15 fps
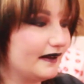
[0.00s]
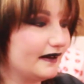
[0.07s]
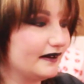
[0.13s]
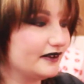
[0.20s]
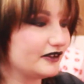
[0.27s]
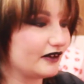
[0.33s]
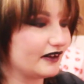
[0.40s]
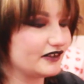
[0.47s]

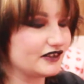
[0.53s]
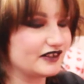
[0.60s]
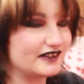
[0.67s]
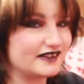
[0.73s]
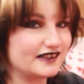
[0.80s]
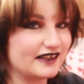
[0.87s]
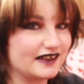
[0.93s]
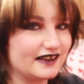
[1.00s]
So as you can
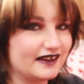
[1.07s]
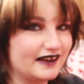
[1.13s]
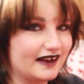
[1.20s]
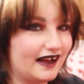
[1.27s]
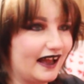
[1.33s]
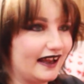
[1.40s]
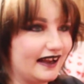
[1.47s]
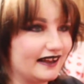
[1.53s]
see,
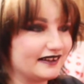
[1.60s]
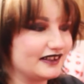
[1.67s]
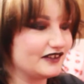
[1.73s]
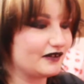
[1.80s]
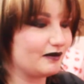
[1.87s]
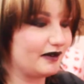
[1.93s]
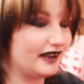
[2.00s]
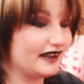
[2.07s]
I got these
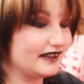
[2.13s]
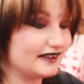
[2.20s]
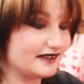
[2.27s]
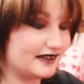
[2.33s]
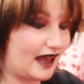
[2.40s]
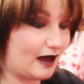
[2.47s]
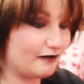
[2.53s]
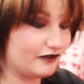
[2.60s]
from like
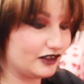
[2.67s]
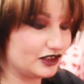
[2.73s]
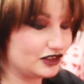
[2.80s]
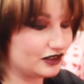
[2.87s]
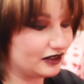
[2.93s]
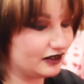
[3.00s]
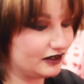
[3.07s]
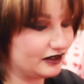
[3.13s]
Snapfish
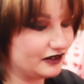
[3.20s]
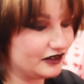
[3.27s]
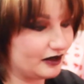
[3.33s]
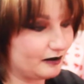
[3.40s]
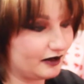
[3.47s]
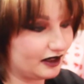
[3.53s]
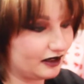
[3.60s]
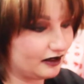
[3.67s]
or
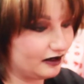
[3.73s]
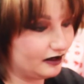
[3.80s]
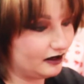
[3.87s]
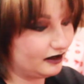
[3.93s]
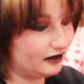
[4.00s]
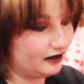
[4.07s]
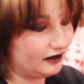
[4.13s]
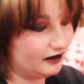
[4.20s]
something.
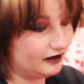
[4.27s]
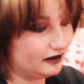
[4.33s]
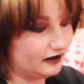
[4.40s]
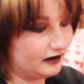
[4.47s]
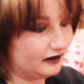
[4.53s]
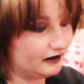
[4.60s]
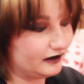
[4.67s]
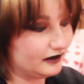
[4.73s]

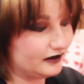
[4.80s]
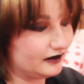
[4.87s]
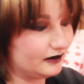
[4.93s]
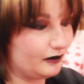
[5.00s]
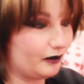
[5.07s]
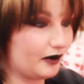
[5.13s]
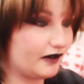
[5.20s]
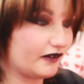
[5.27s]

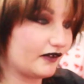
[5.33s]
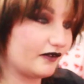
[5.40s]
Whatever